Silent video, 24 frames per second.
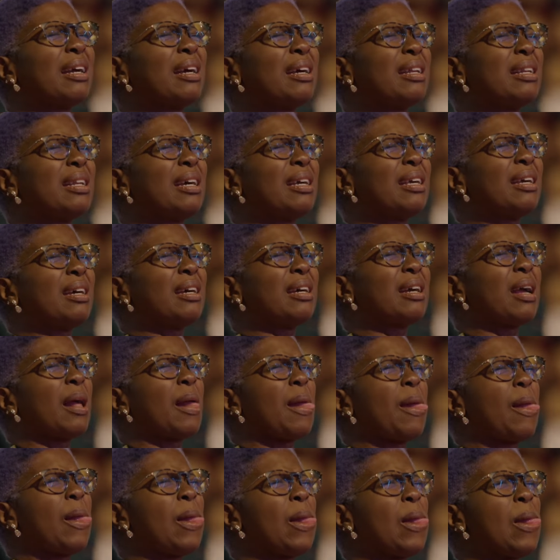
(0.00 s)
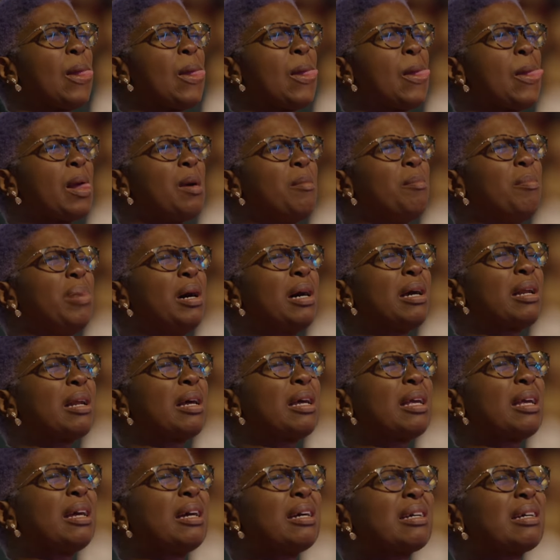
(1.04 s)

in our lives, in our